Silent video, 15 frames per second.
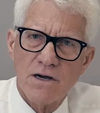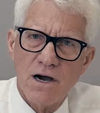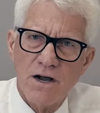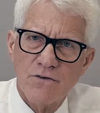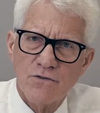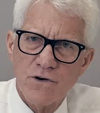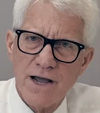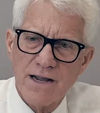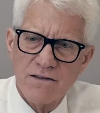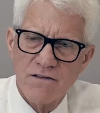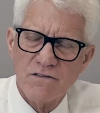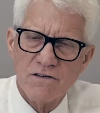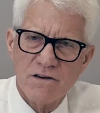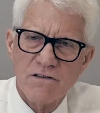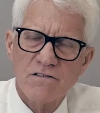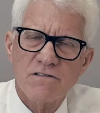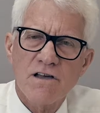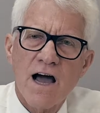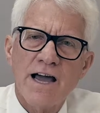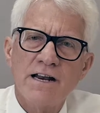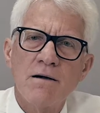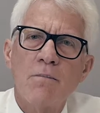contract is an
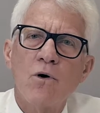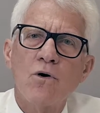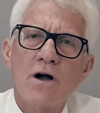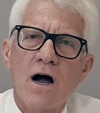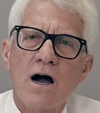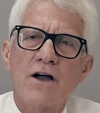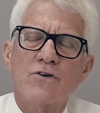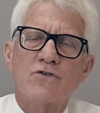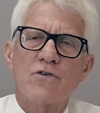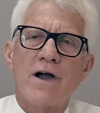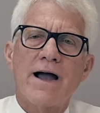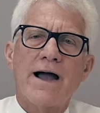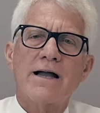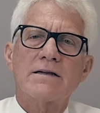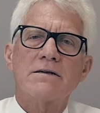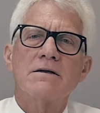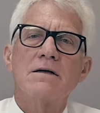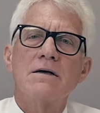assignable contract